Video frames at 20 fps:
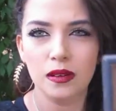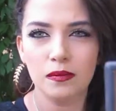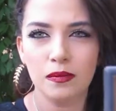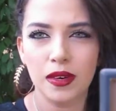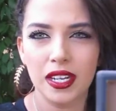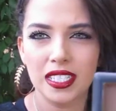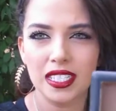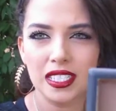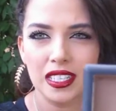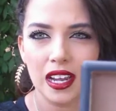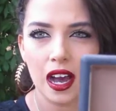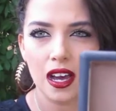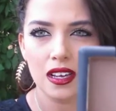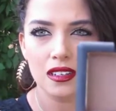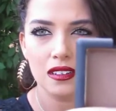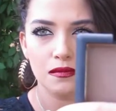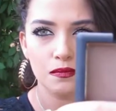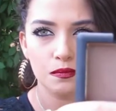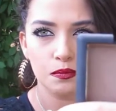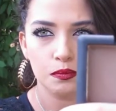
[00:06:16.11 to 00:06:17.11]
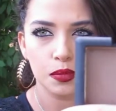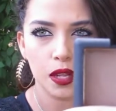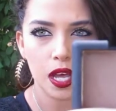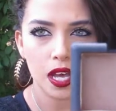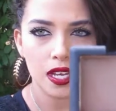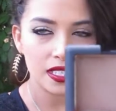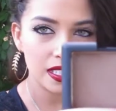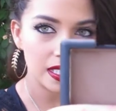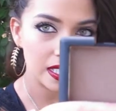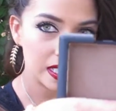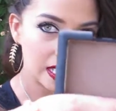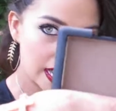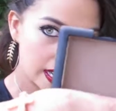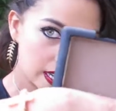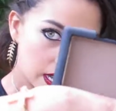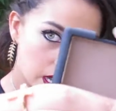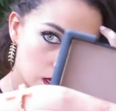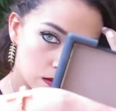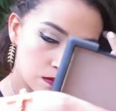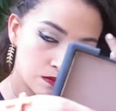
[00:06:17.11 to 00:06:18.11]
but it's not blonde. It's like
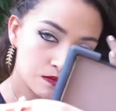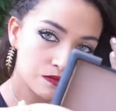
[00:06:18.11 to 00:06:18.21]
I